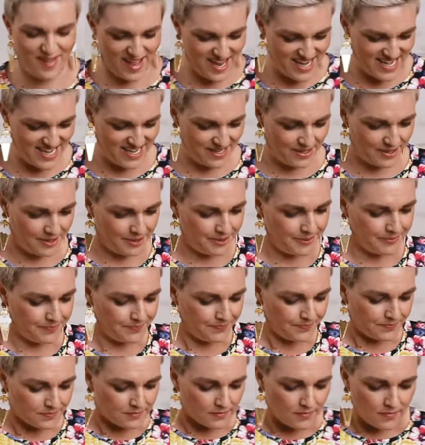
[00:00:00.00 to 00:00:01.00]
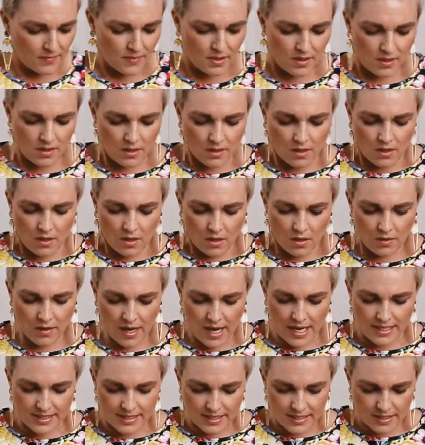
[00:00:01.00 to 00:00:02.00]
fun. All
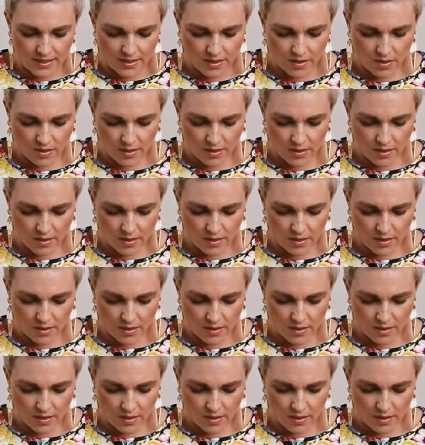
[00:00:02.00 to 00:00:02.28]
right,